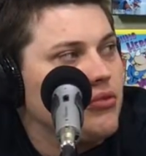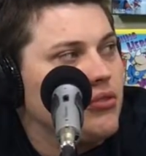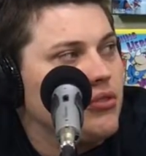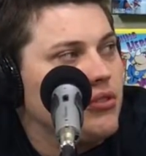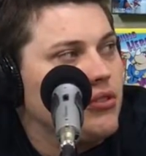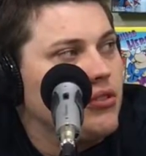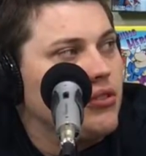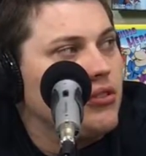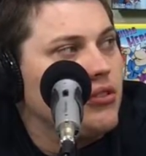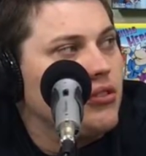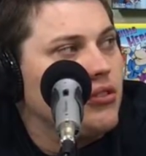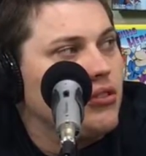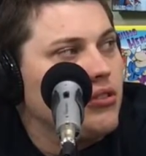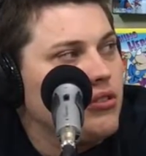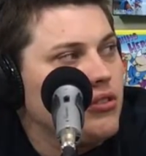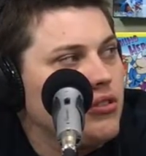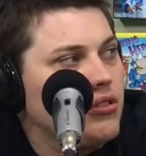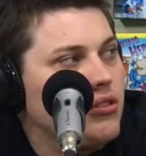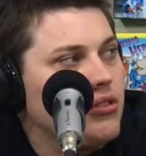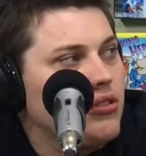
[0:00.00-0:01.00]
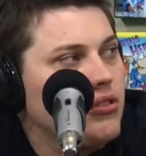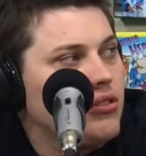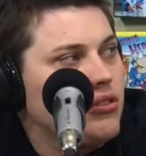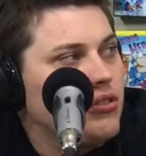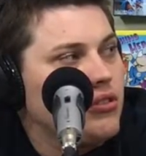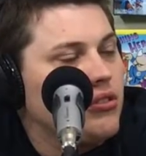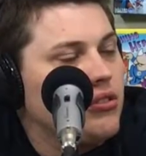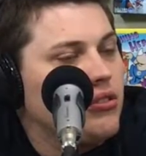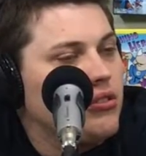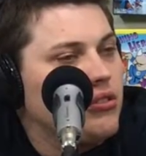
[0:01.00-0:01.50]

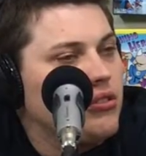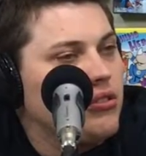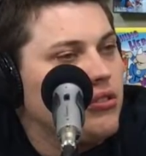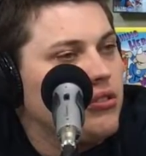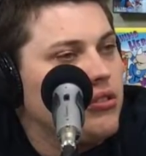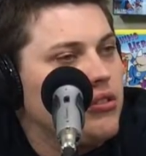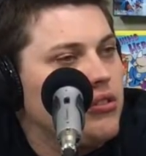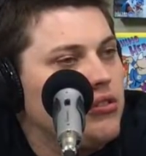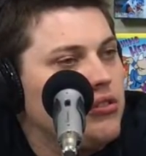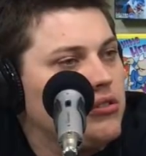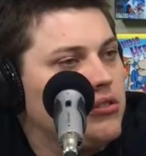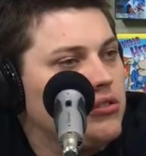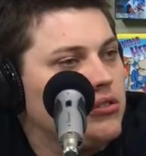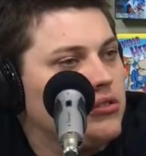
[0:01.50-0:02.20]
(silent)